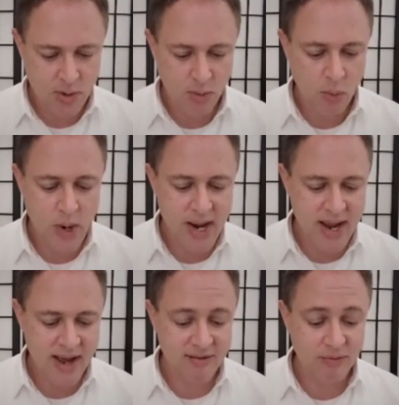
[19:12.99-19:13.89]
We
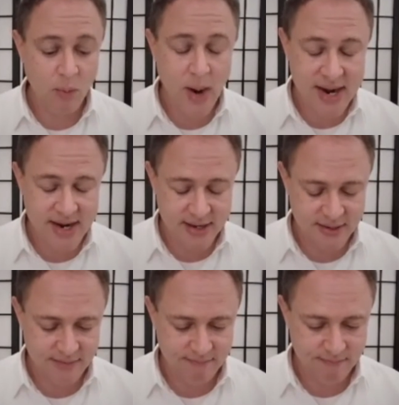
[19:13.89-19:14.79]
have waited.
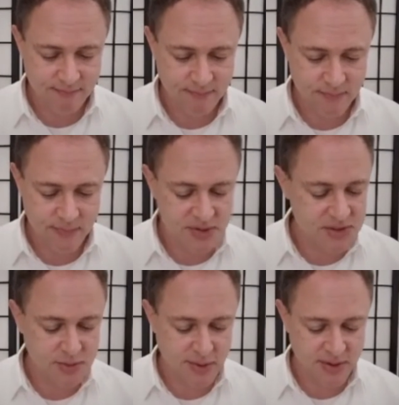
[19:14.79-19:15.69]
This
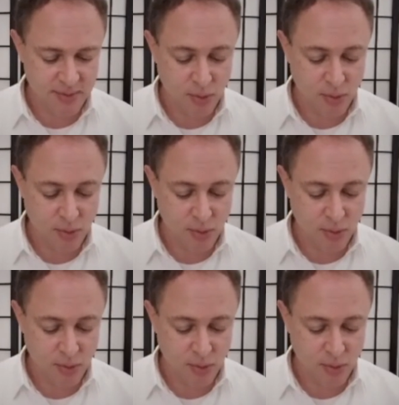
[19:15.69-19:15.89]
is one of the